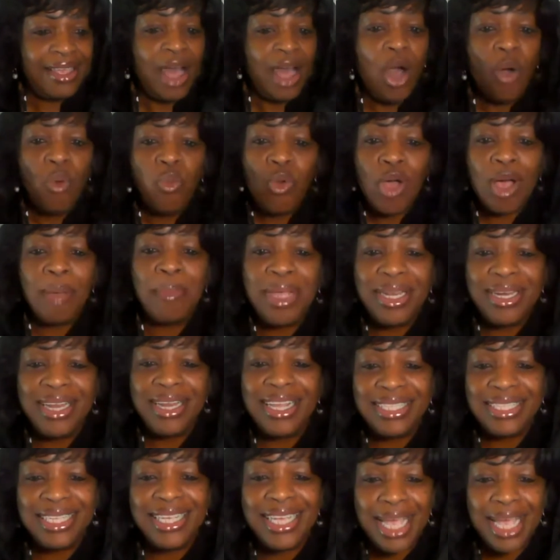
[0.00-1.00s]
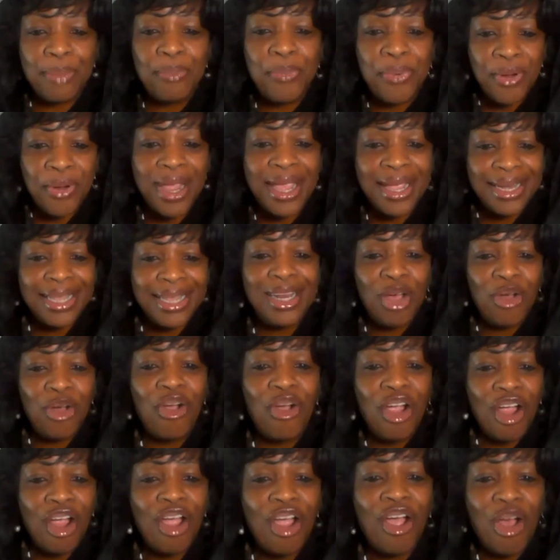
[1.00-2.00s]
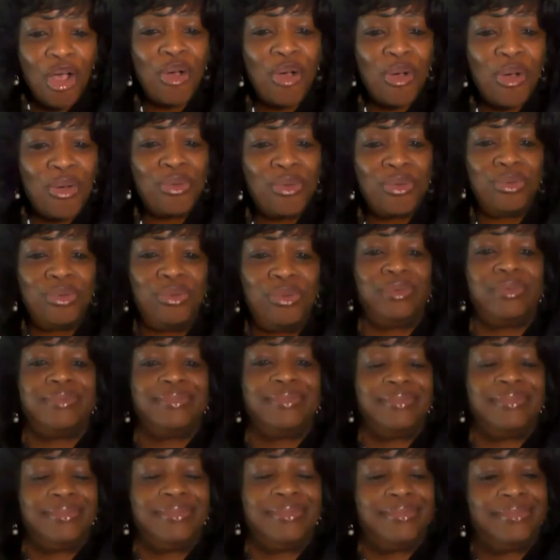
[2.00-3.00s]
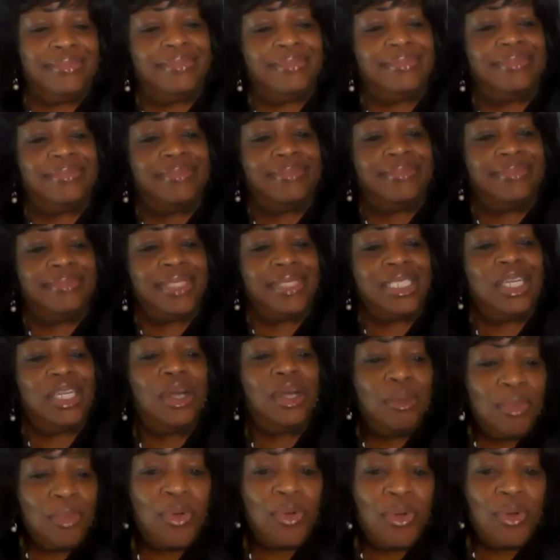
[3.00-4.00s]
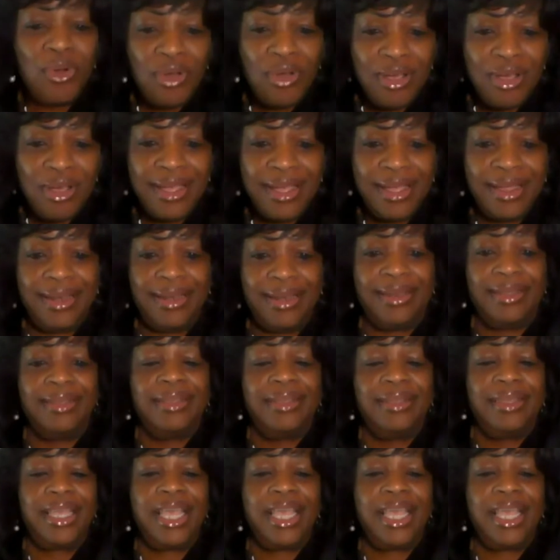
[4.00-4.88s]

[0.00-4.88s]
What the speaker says: A woman doesn't get pregnant on her own. Come on.